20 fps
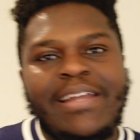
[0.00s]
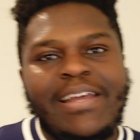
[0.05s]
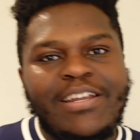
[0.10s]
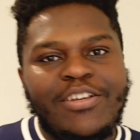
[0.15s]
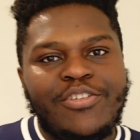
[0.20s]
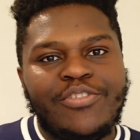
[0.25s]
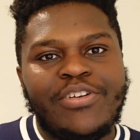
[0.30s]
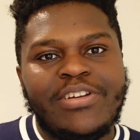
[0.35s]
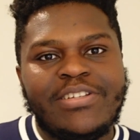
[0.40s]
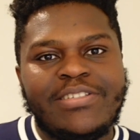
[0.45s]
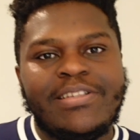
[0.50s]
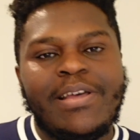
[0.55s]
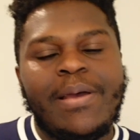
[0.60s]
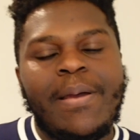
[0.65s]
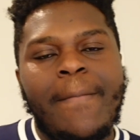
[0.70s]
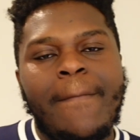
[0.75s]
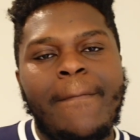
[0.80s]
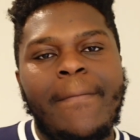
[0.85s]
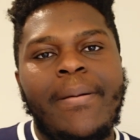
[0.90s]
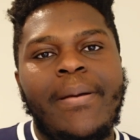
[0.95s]
interest,
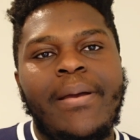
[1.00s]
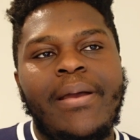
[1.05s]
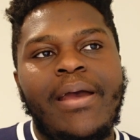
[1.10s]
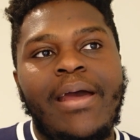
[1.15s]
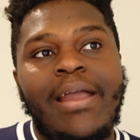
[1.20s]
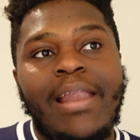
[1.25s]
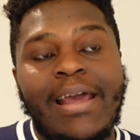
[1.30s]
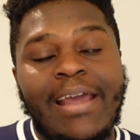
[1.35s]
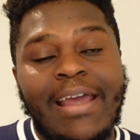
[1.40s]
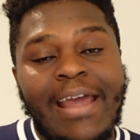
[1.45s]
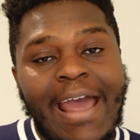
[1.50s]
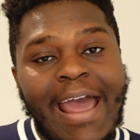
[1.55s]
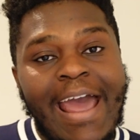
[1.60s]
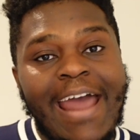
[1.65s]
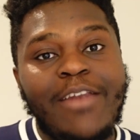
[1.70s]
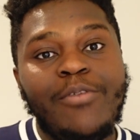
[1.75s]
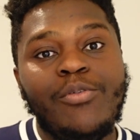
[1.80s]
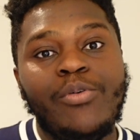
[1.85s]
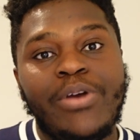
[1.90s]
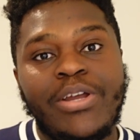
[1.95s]
like
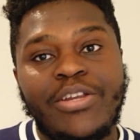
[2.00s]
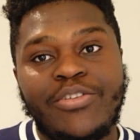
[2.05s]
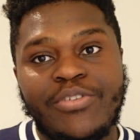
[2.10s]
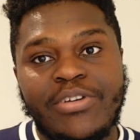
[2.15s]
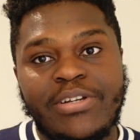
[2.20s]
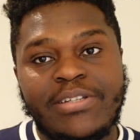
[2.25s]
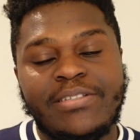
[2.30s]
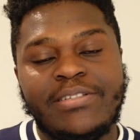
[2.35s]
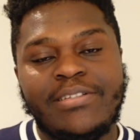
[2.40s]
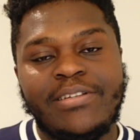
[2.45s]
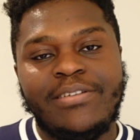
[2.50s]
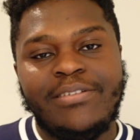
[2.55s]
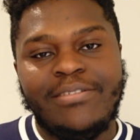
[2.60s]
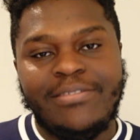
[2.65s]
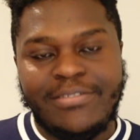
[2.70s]
annual interest.